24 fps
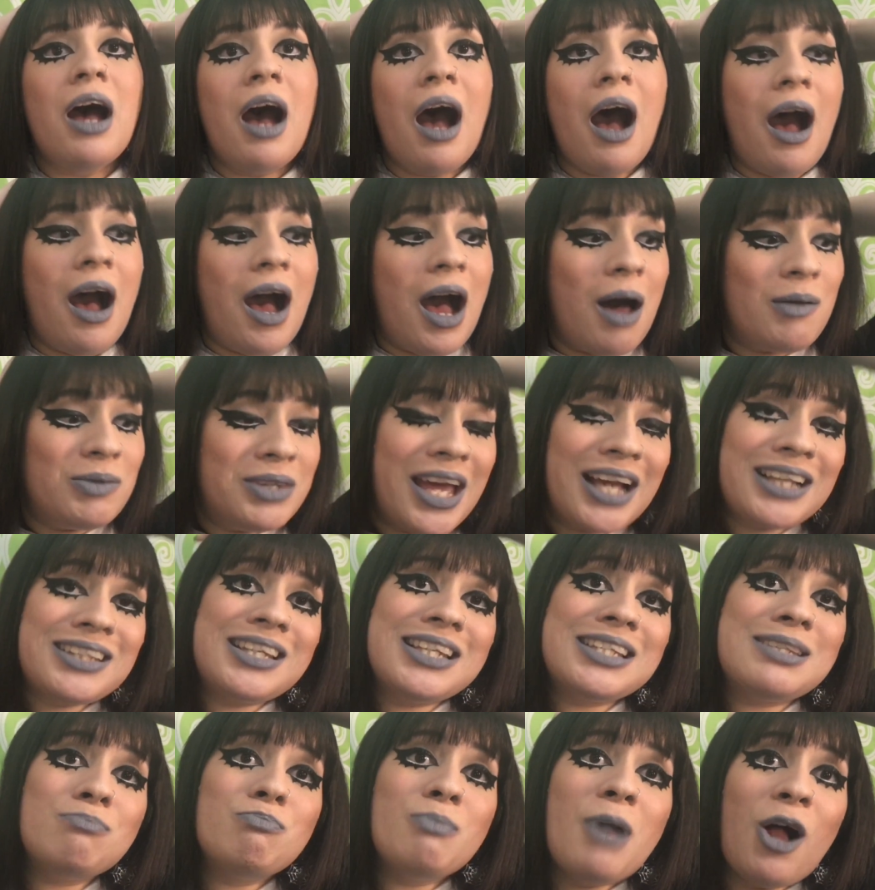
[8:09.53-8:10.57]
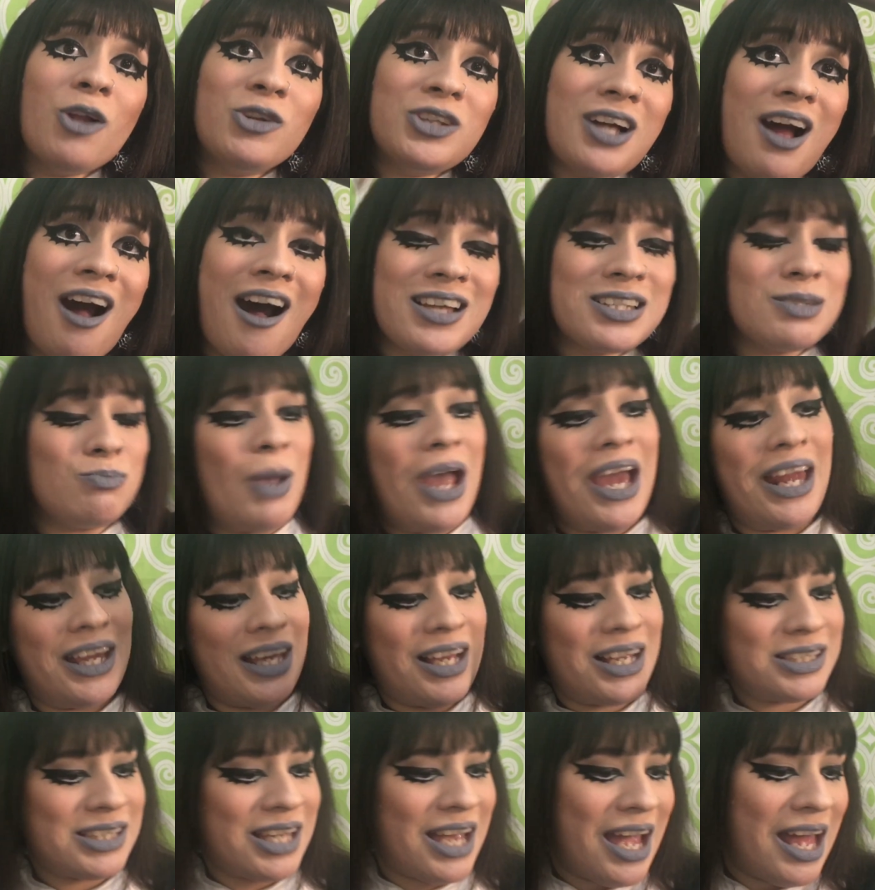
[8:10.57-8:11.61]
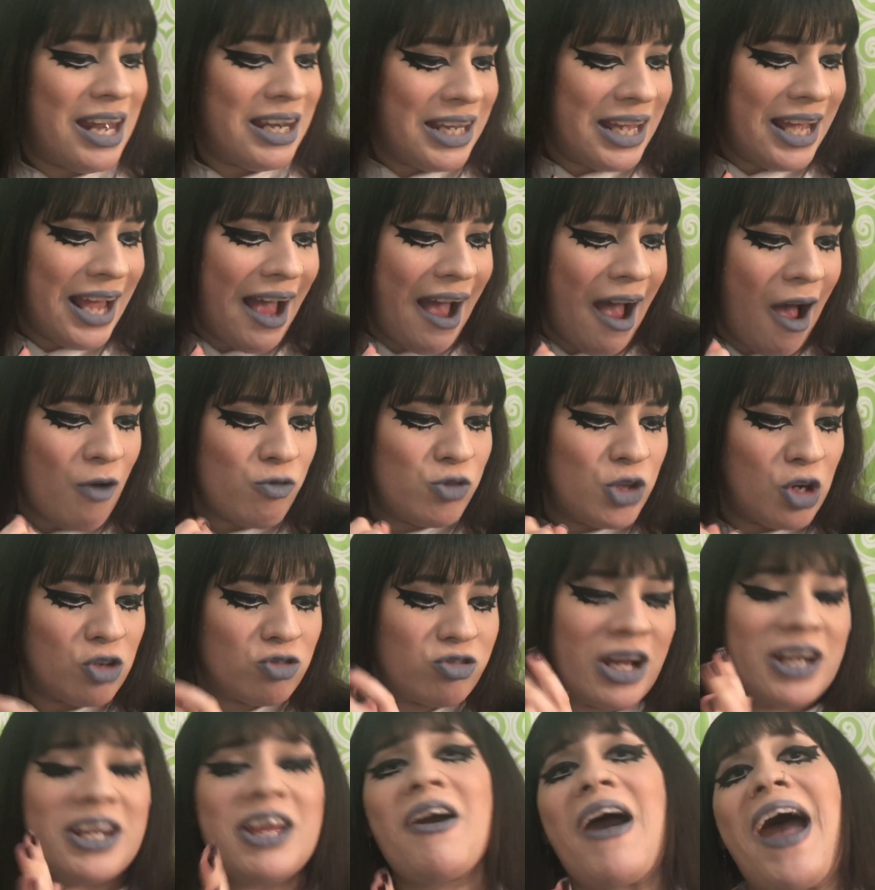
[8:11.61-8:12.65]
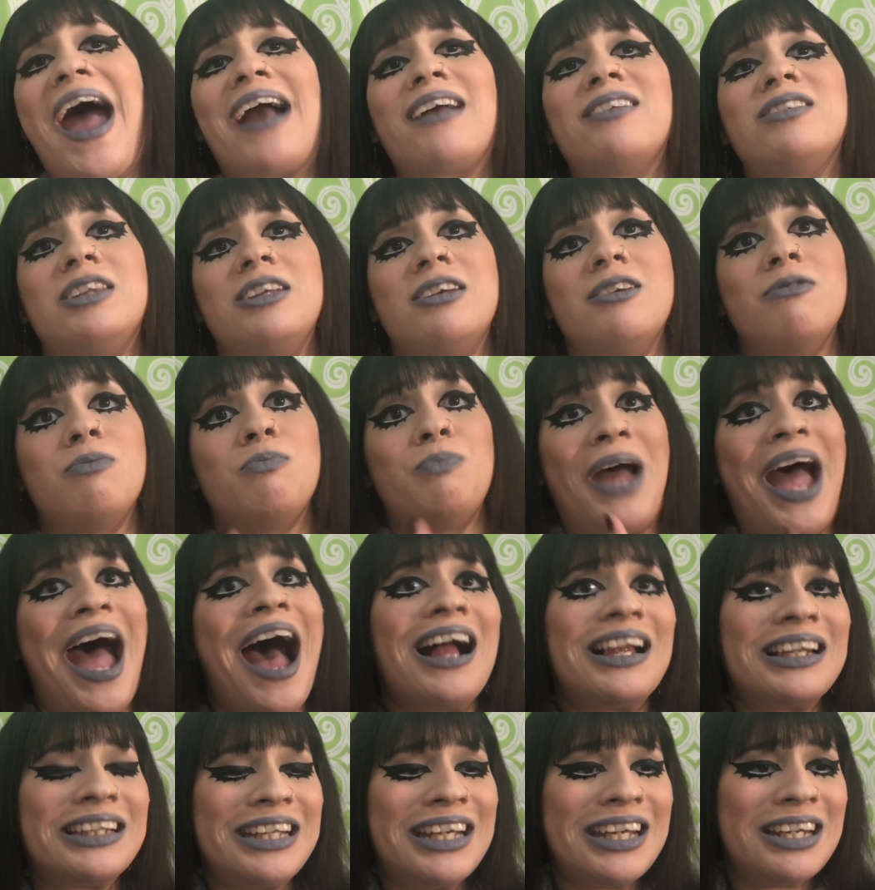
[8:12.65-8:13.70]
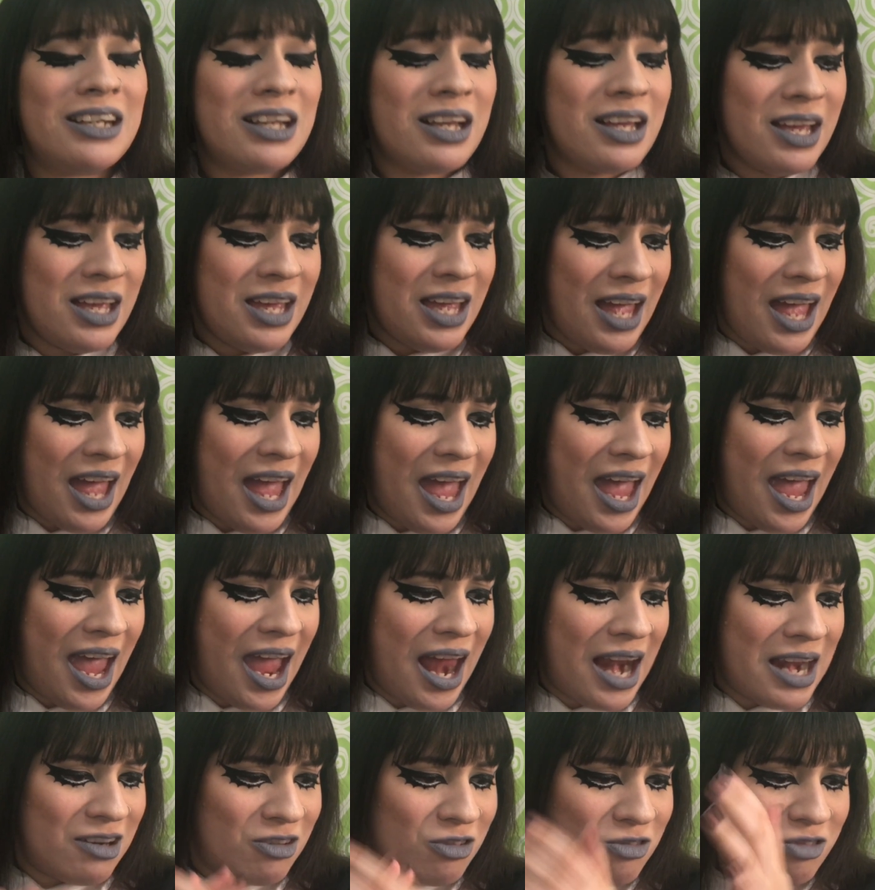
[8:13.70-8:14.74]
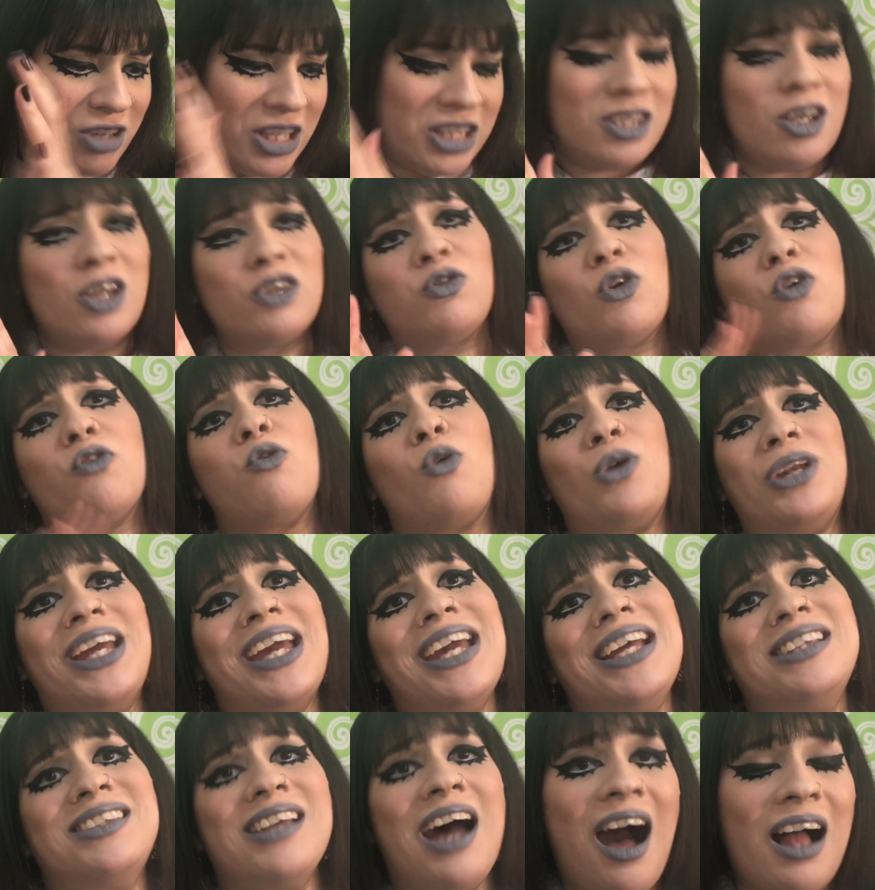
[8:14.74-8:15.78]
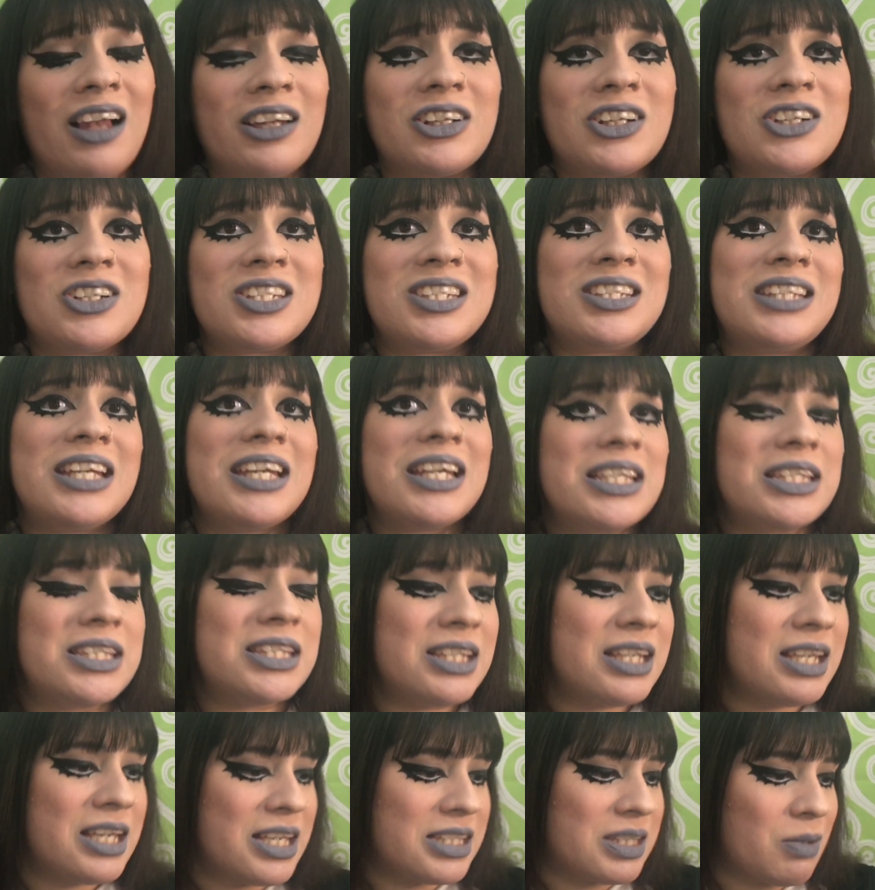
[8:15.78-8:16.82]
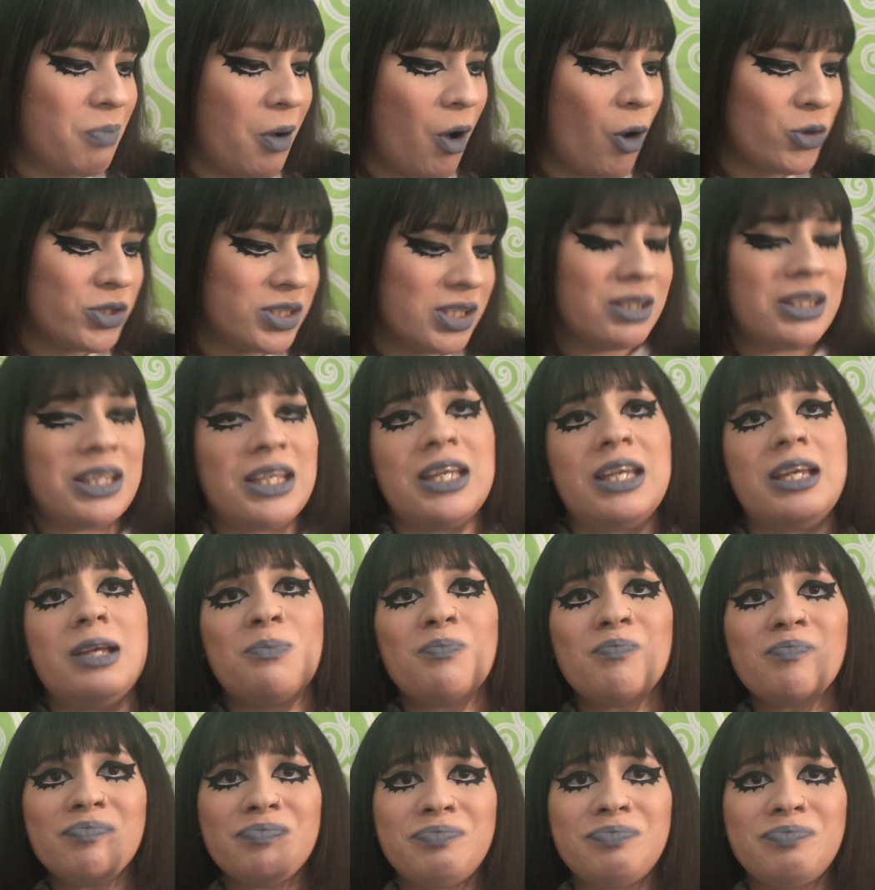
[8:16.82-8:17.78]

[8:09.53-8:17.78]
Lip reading: Next is Melt Cosmetics, and they have their Radioactive palette, and it retails for $48. This is supposedly,